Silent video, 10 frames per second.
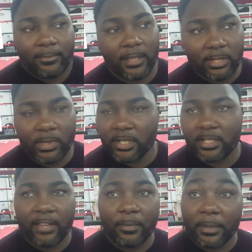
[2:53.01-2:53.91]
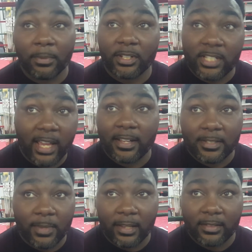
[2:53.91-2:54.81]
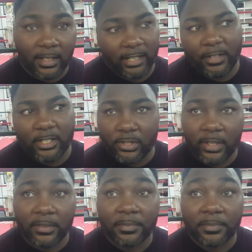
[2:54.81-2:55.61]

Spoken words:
We just giving people a chance, man, to live their dream.